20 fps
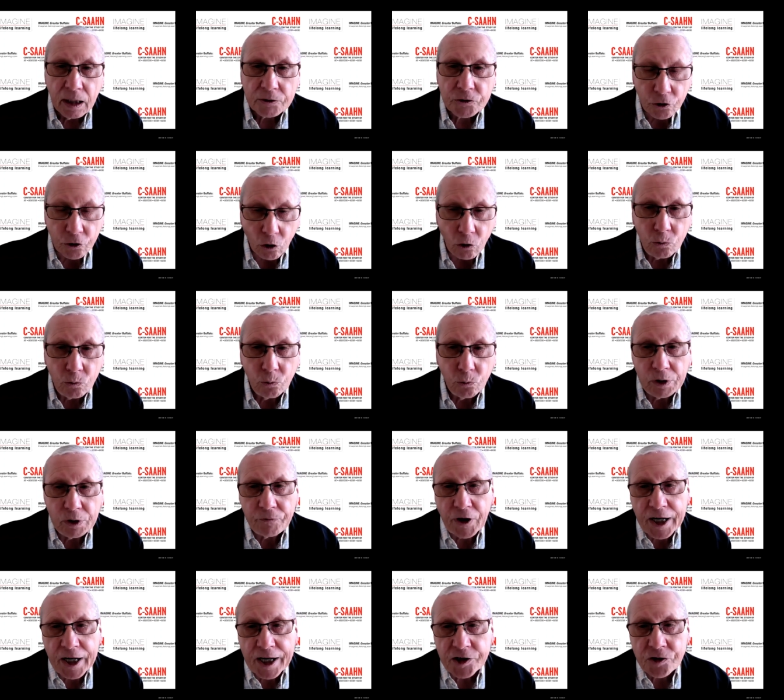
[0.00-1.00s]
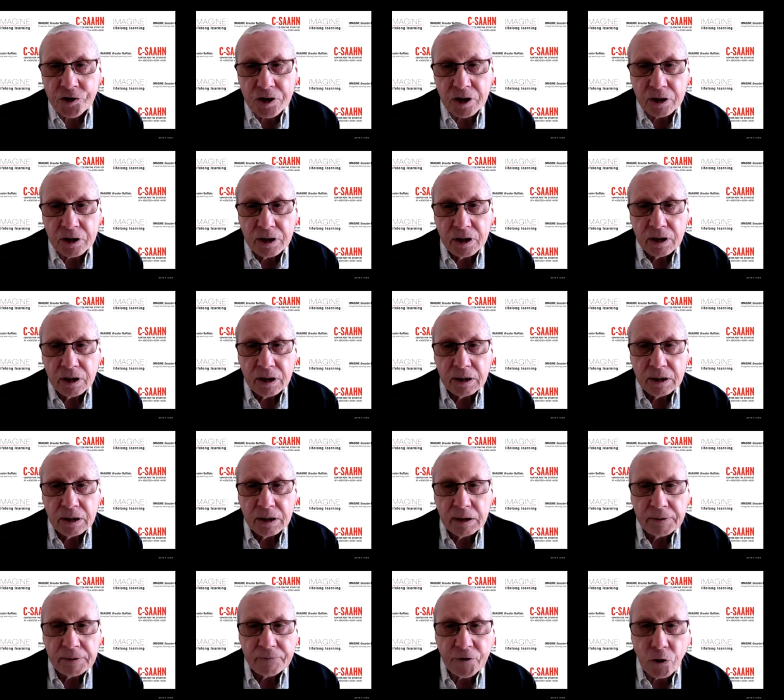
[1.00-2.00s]
So we've asked
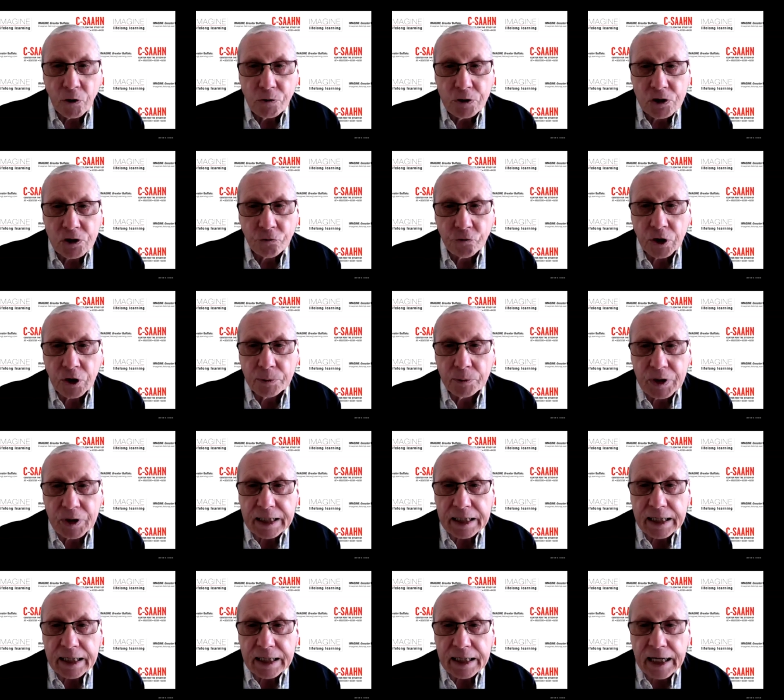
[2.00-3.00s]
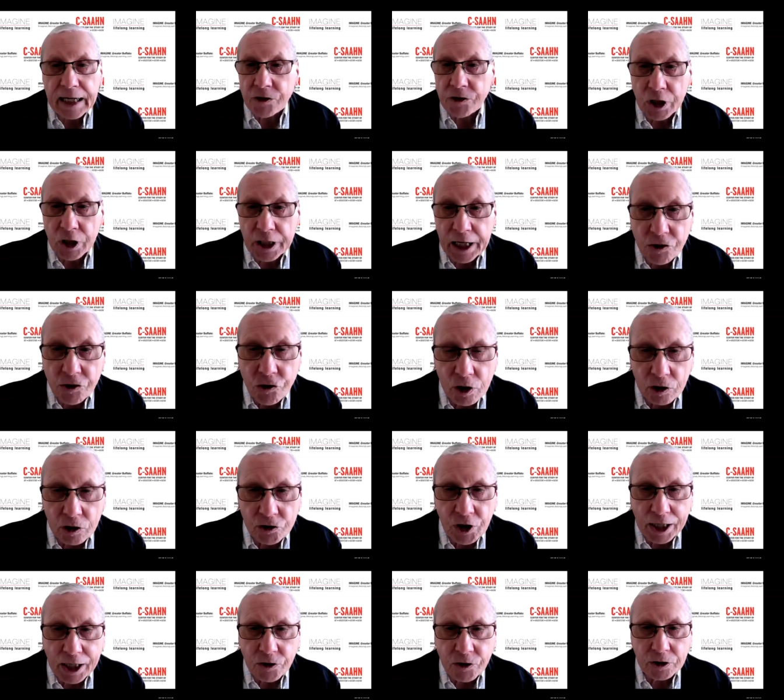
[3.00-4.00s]
folks from the educational
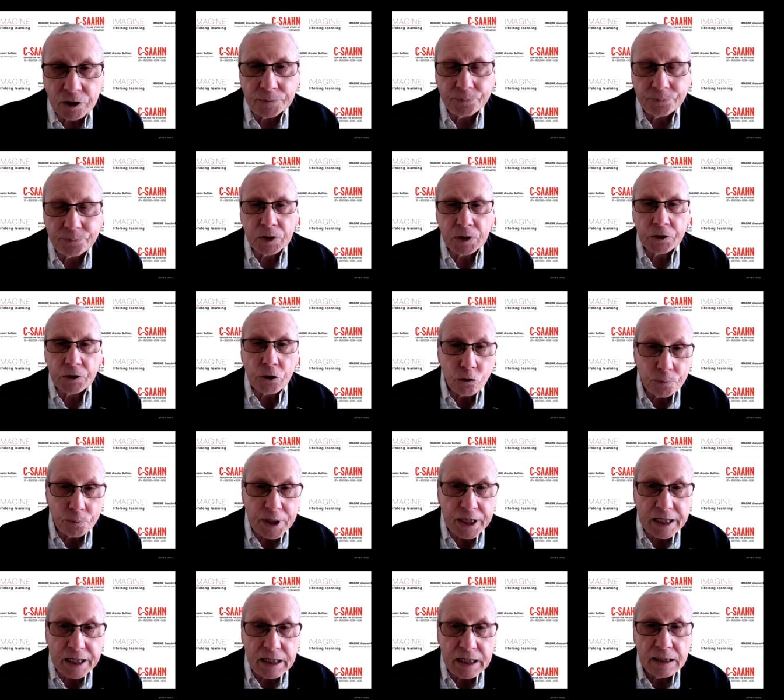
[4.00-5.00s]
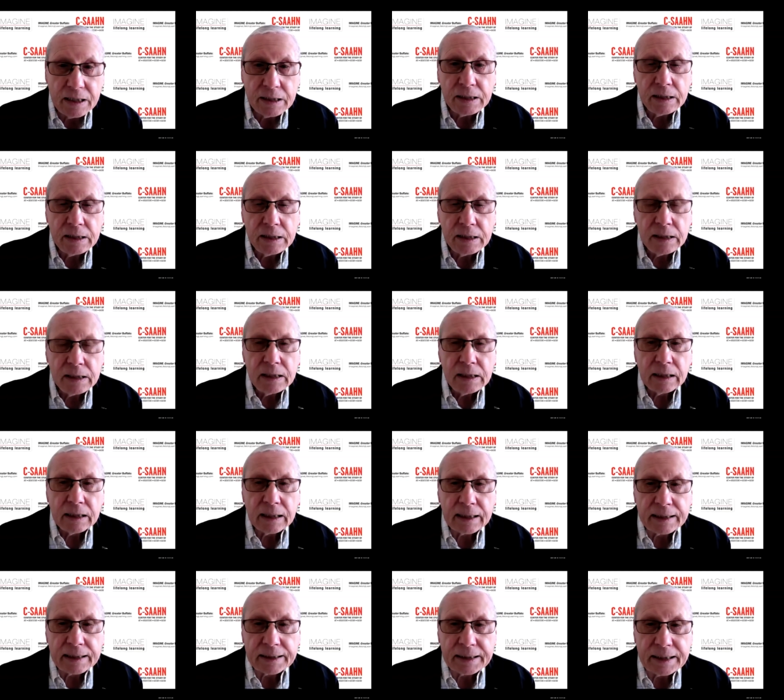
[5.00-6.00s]
sector, UB
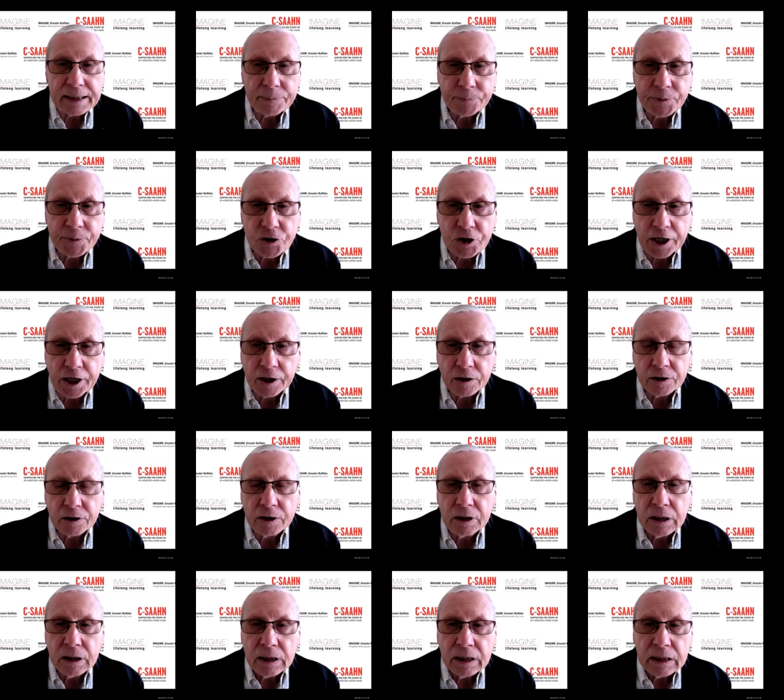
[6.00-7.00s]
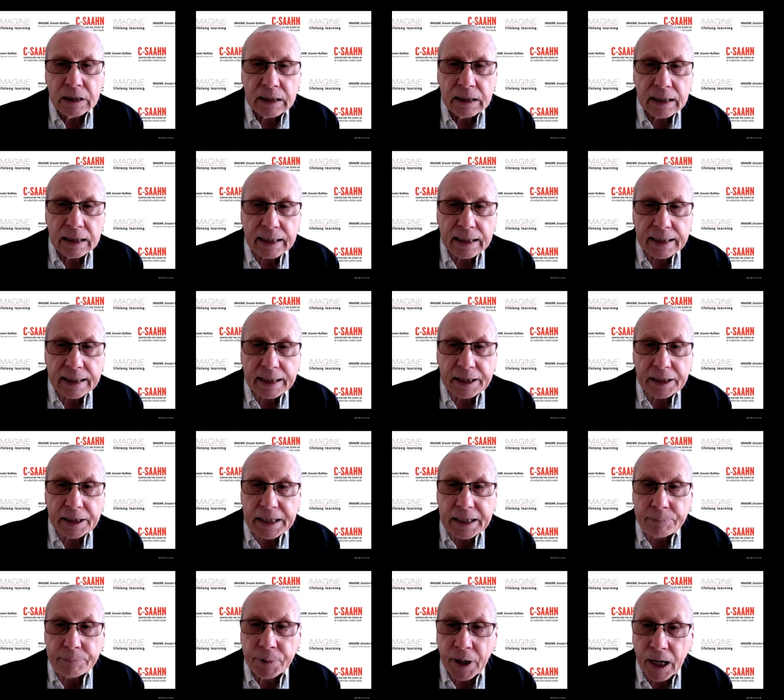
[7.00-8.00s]
uh, in particular, uh,
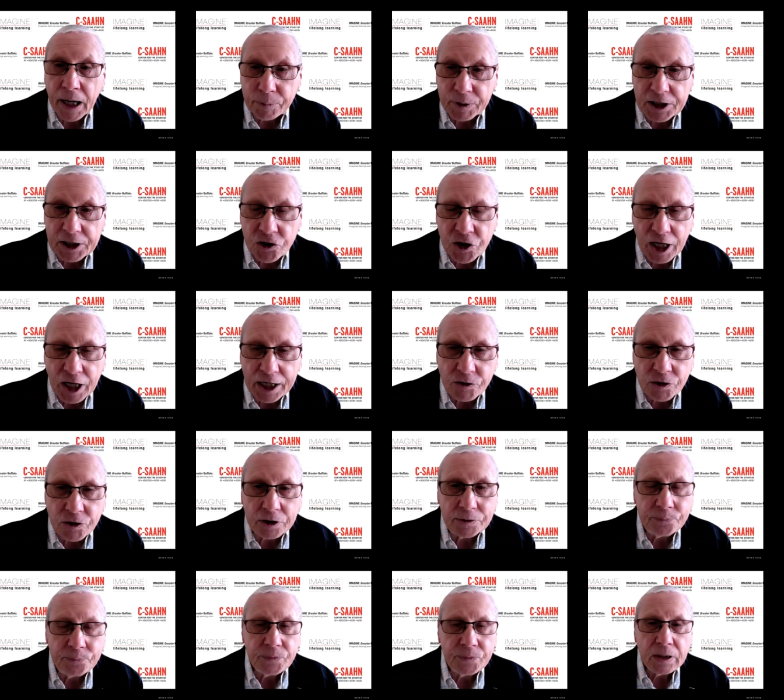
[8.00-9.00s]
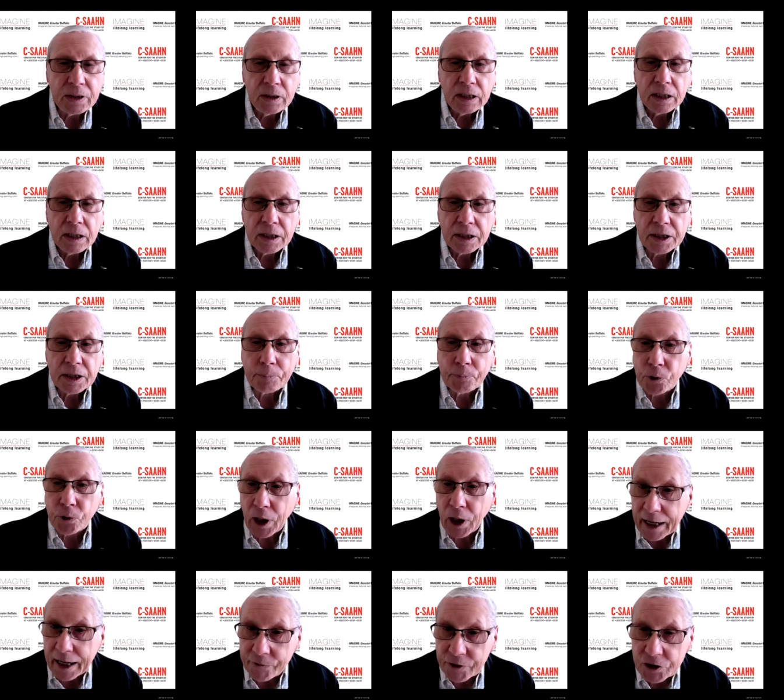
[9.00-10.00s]
the public sector, the
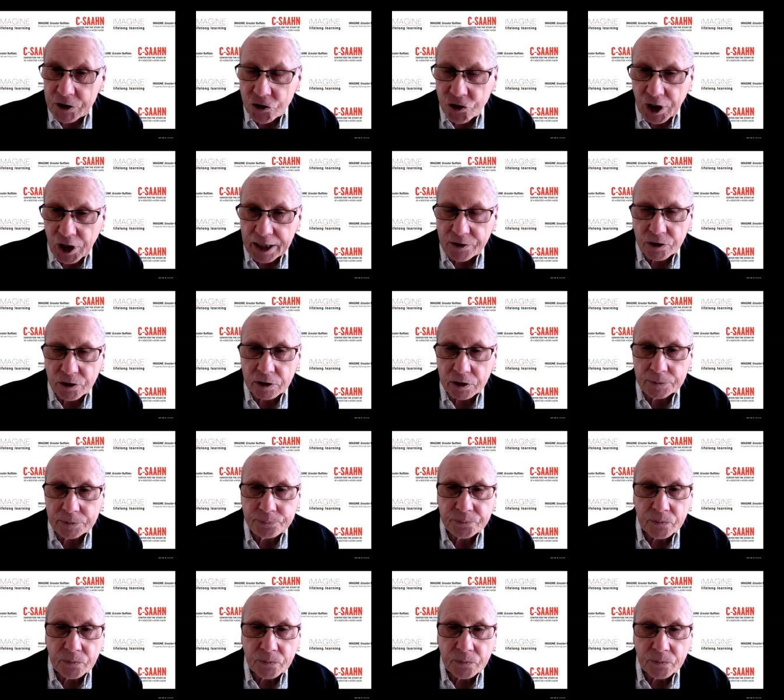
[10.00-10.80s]
private sector,